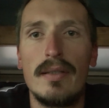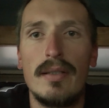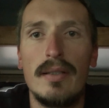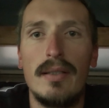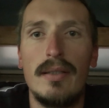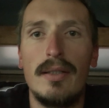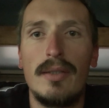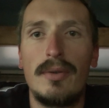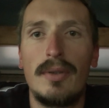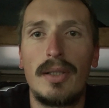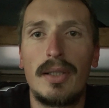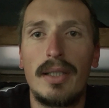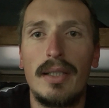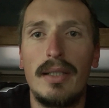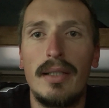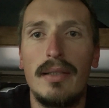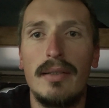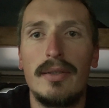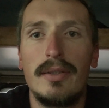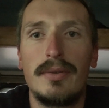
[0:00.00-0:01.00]
in the
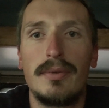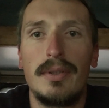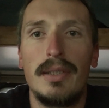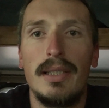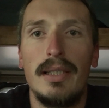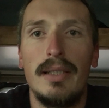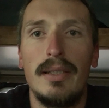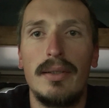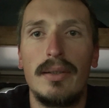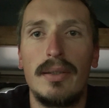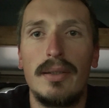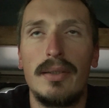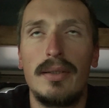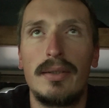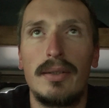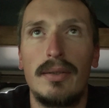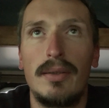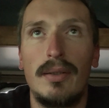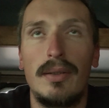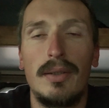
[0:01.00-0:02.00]
trucking industry
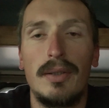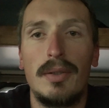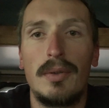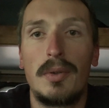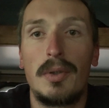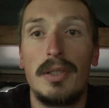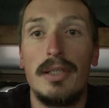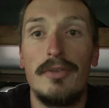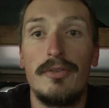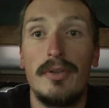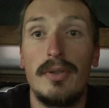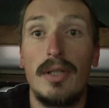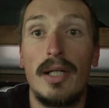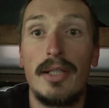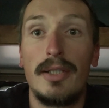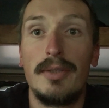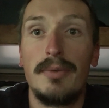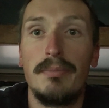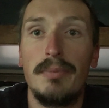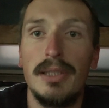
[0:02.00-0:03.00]
or even
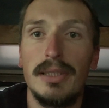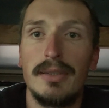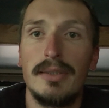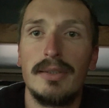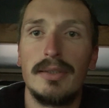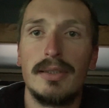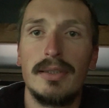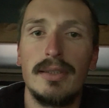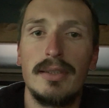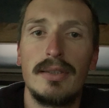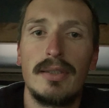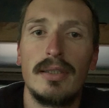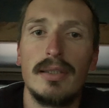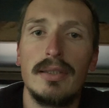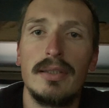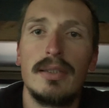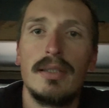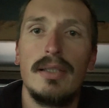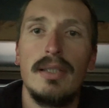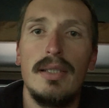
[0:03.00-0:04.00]
other businesses,
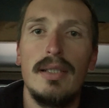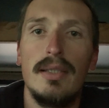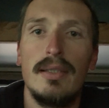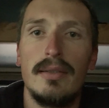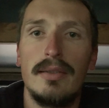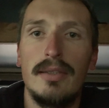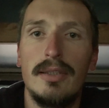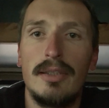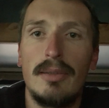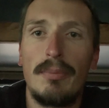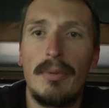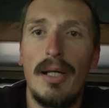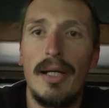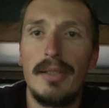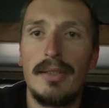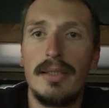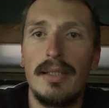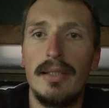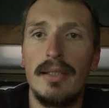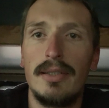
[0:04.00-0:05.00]
because these
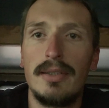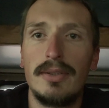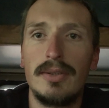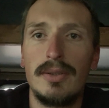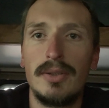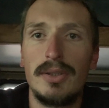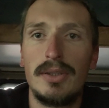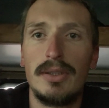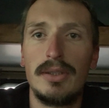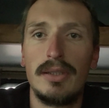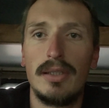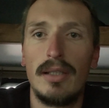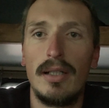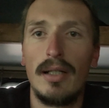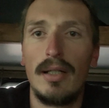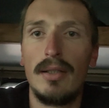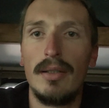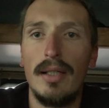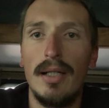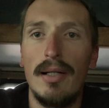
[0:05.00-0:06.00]
supply chain issues
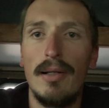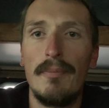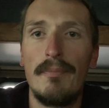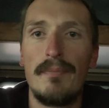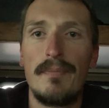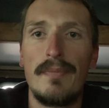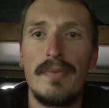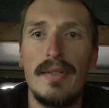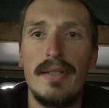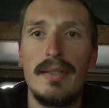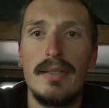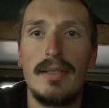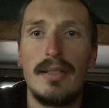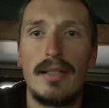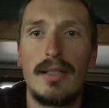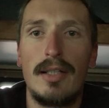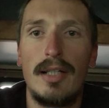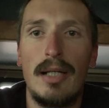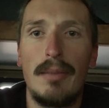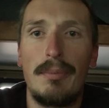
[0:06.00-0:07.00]
are
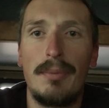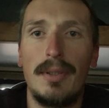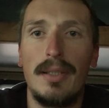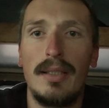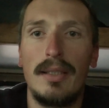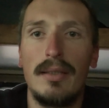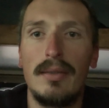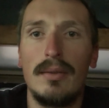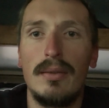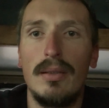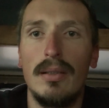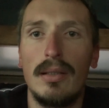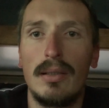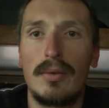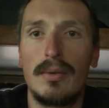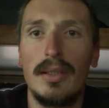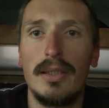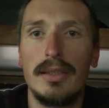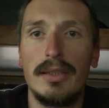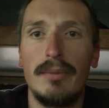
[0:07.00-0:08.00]
happening all
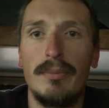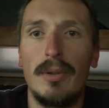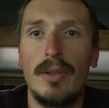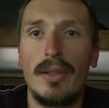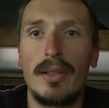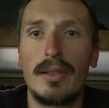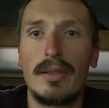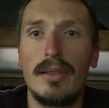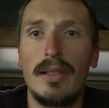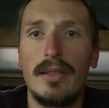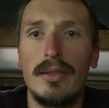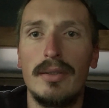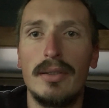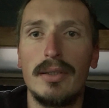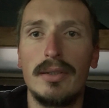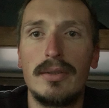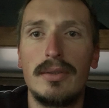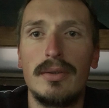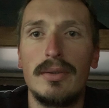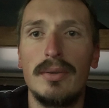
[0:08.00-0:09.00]
across the board, not
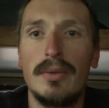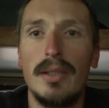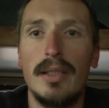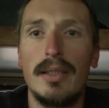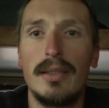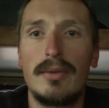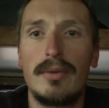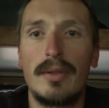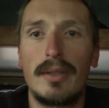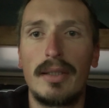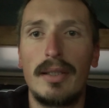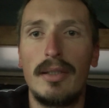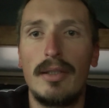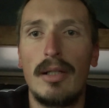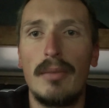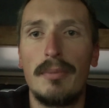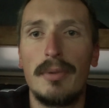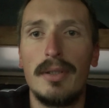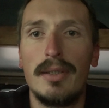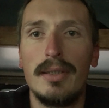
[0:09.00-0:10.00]
just to trucking
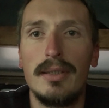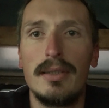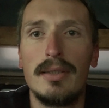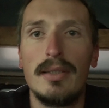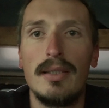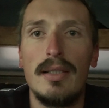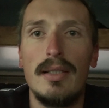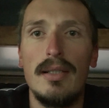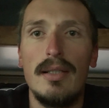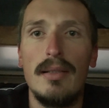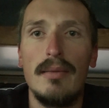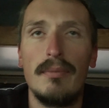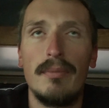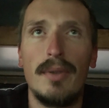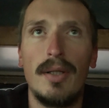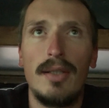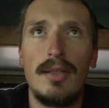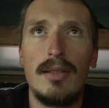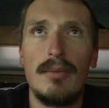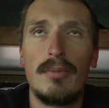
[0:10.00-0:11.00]
companies.
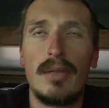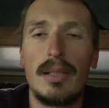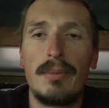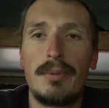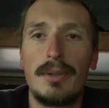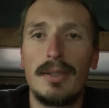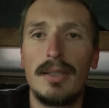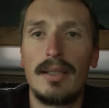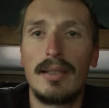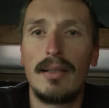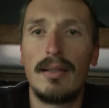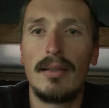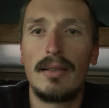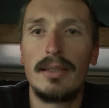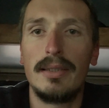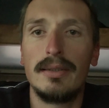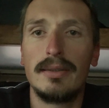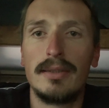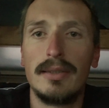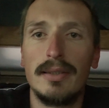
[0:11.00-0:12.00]
But in my
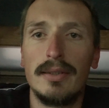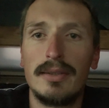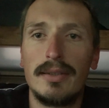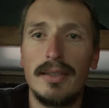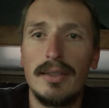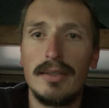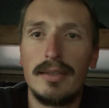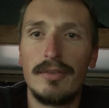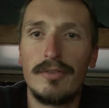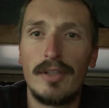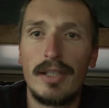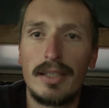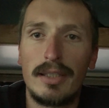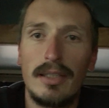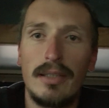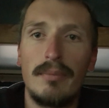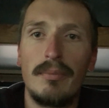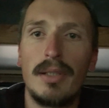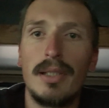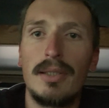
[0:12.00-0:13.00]
particular instance, it's
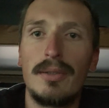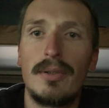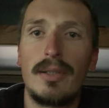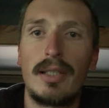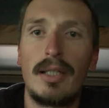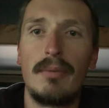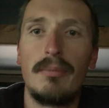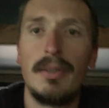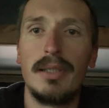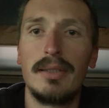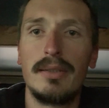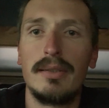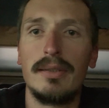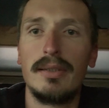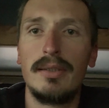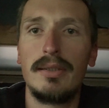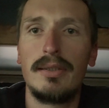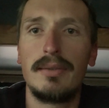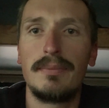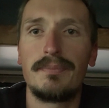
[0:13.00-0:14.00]
affecting my trucking
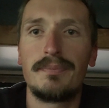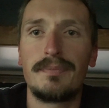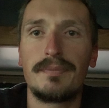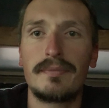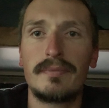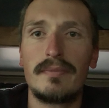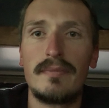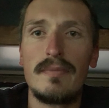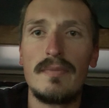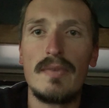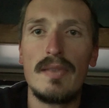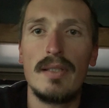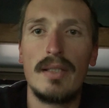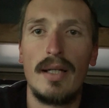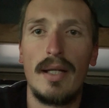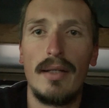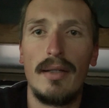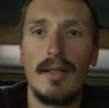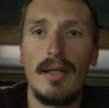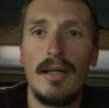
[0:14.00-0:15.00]
business,
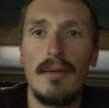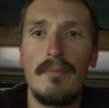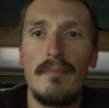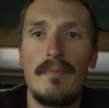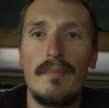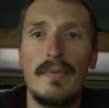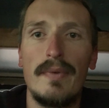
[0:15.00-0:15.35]
and I